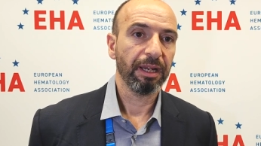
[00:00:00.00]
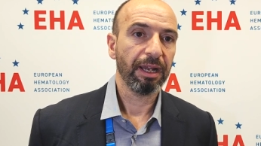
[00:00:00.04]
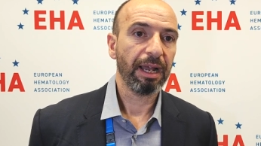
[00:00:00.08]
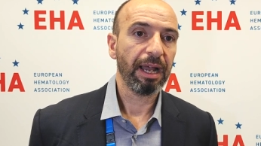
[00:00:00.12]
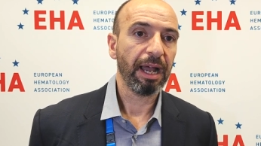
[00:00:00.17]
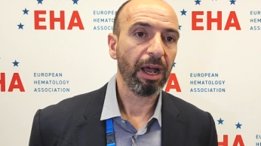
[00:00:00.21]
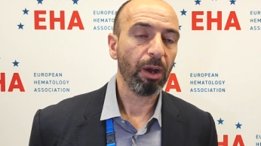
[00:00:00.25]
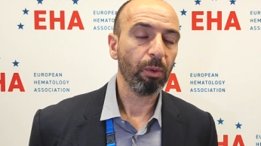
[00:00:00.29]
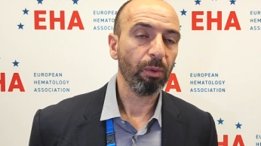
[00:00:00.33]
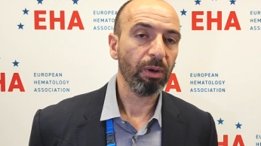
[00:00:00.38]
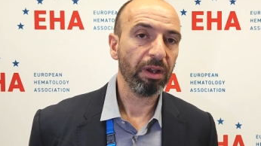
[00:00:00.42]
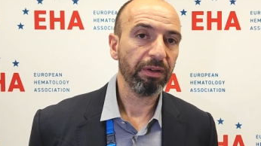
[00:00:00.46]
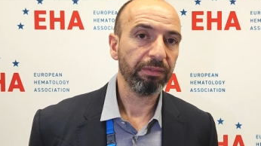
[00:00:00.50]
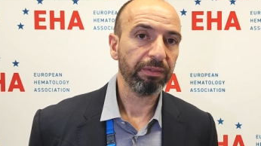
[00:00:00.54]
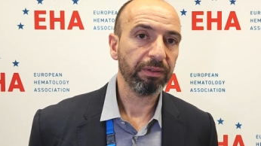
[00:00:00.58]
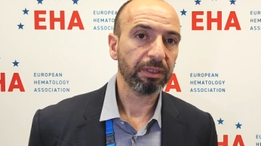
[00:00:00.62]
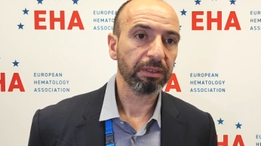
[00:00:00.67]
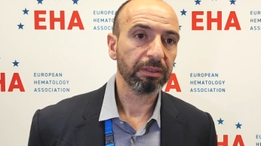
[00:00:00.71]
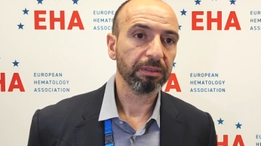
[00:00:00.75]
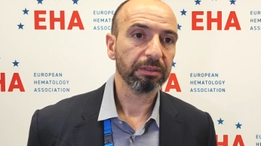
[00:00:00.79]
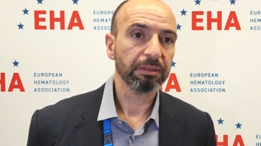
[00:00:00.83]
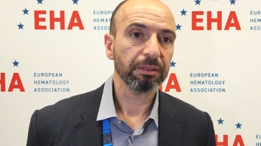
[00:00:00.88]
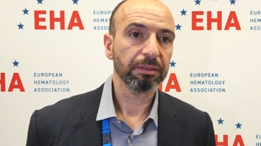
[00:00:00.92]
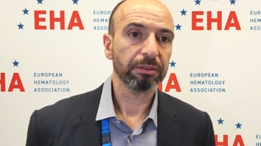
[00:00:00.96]

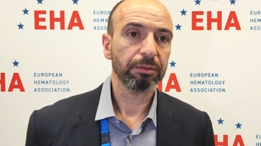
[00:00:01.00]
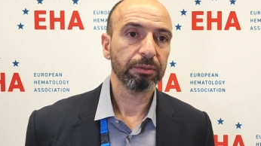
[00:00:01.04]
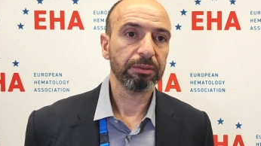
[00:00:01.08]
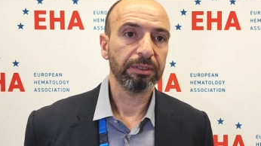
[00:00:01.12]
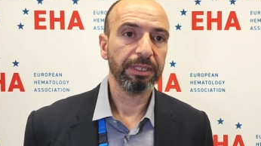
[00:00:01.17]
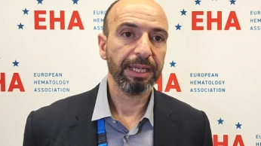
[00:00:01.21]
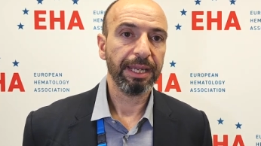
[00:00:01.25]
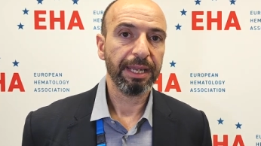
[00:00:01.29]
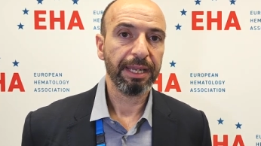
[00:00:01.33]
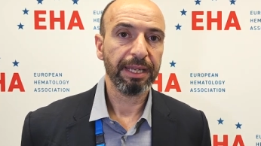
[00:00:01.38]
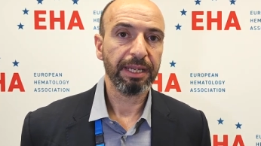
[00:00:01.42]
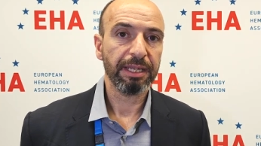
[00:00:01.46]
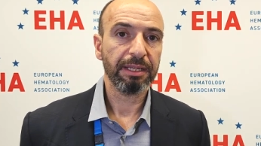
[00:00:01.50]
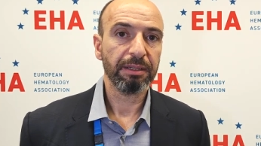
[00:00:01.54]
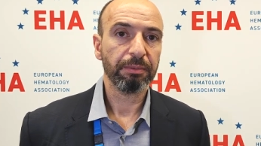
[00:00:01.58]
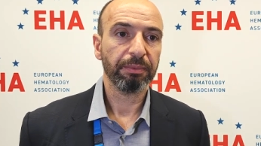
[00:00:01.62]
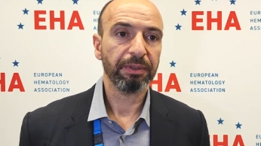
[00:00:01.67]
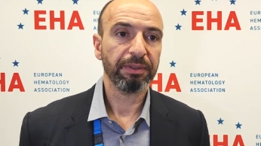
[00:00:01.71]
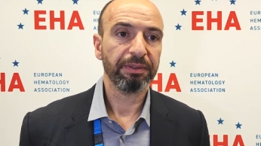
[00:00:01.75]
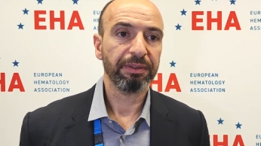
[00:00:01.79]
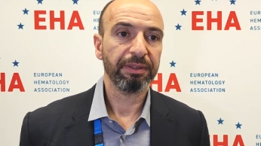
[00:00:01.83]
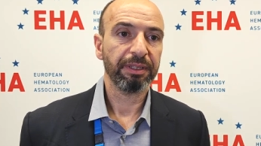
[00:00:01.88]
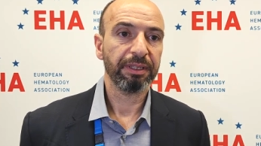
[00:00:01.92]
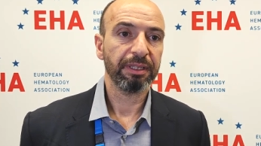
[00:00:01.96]
However, today,
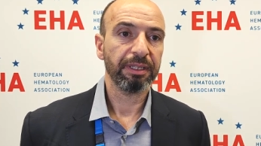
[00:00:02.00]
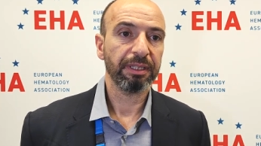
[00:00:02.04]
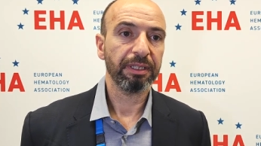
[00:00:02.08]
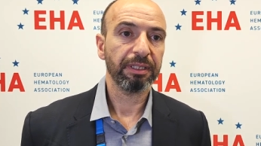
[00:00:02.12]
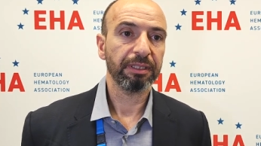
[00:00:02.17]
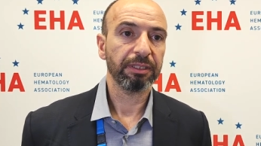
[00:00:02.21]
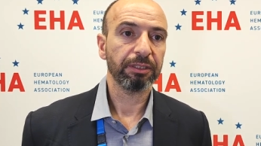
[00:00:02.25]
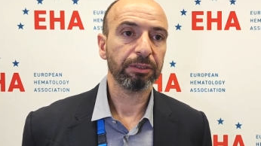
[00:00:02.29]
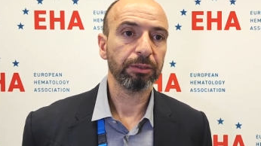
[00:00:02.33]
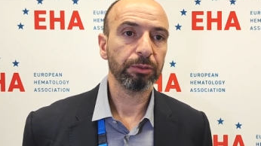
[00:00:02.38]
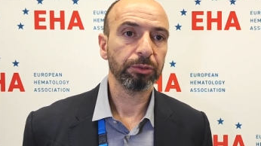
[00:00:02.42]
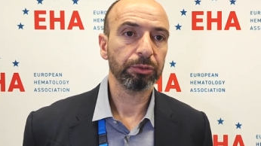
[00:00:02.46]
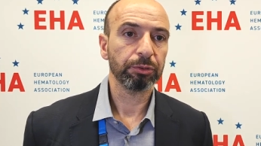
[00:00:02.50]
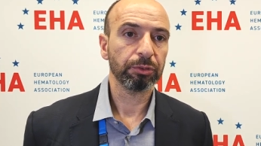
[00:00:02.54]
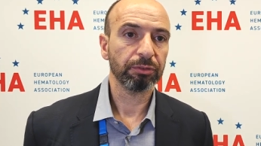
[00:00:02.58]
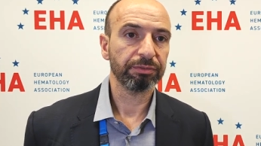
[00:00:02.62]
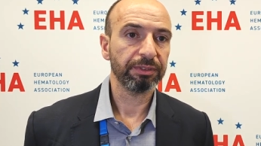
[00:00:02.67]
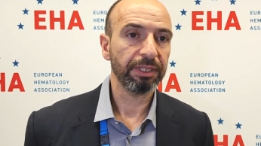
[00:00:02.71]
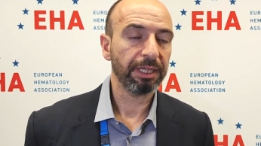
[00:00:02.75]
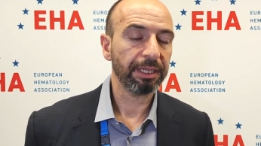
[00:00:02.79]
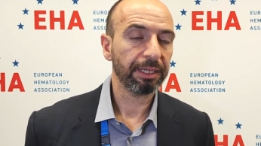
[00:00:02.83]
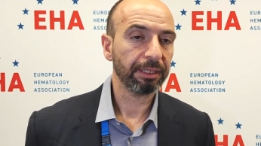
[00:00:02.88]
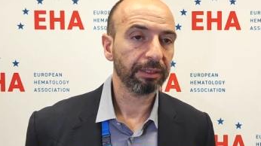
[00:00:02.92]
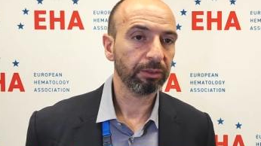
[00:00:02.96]
with the use of
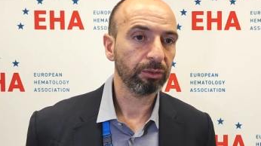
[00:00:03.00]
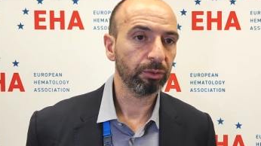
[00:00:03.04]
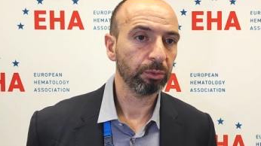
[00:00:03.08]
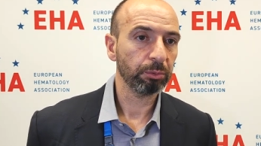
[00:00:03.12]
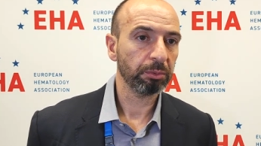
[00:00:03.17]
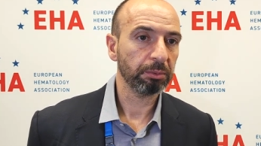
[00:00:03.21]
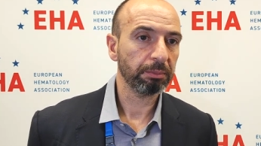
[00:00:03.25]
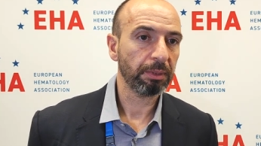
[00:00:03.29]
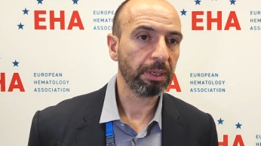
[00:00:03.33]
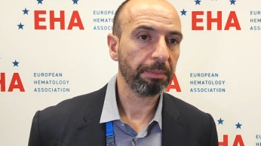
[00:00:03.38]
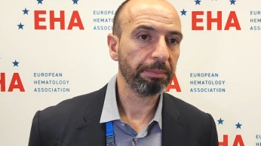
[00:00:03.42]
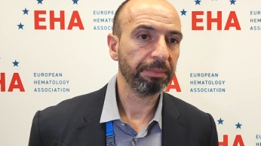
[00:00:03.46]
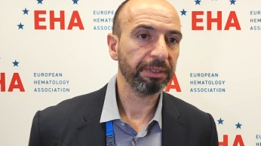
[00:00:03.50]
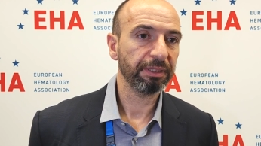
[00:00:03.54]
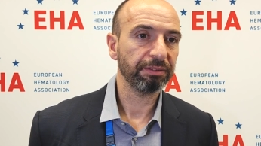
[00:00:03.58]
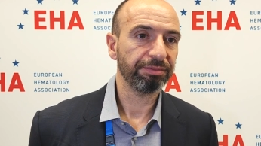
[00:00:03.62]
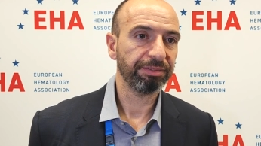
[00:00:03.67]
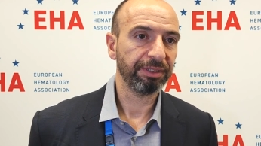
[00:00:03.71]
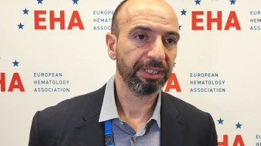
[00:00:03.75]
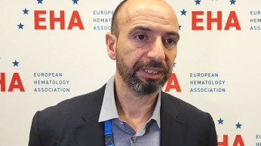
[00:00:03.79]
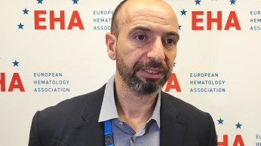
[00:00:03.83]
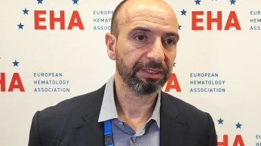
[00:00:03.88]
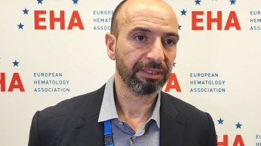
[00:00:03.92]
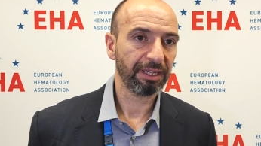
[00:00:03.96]
daratumumab in
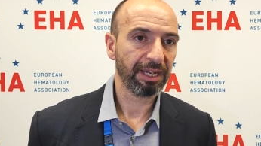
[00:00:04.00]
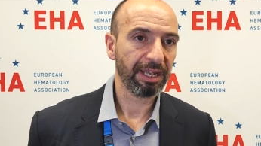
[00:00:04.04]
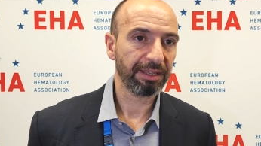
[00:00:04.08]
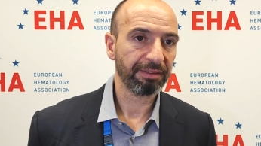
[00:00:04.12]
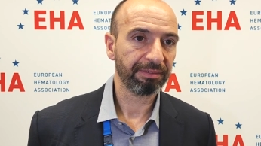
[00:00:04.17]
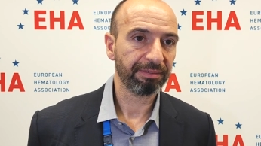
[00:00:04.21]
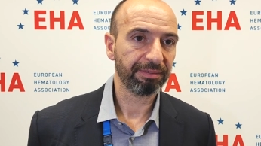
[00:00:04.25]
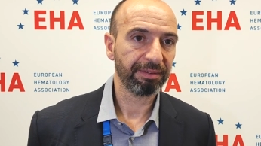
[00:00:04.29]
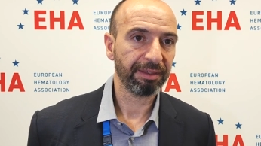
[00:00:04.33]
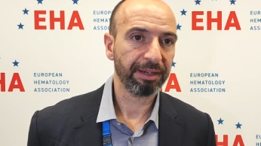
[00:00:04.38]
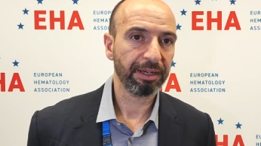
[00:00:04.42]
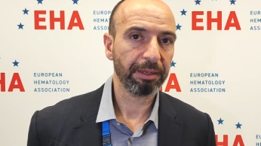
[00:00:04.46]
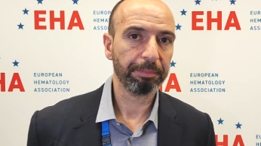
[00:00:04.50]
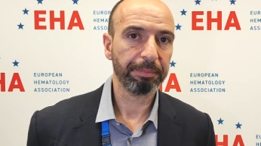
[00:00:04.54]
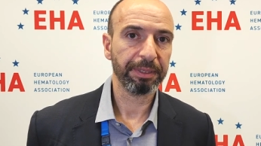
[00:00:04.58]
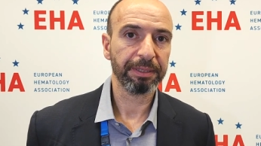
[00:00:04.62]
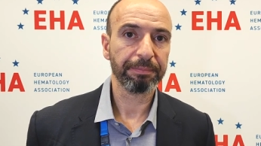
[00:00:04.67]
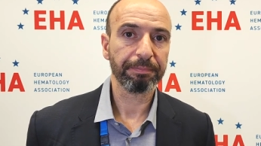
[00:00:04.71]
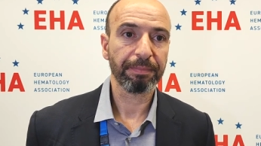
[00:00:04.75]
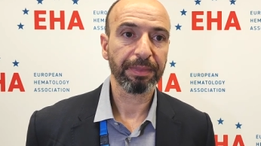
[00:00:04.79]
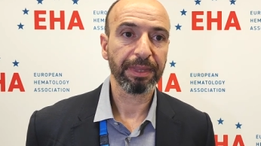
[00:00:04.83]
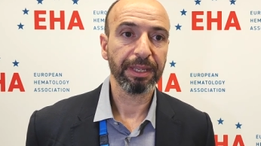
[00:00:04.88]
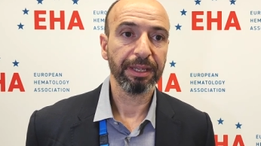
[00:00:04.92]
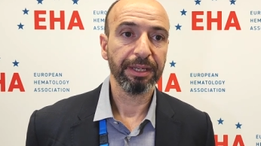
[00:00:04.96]
first-line
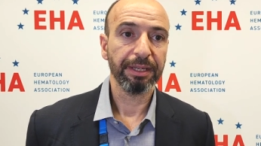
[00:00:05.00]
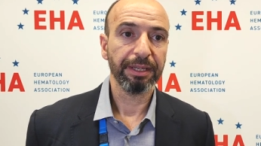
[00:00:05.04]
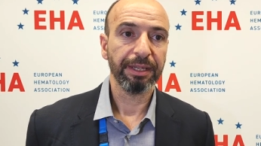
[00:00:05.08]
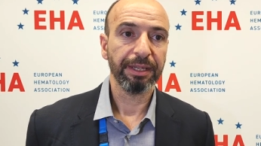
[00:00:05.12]
therapy,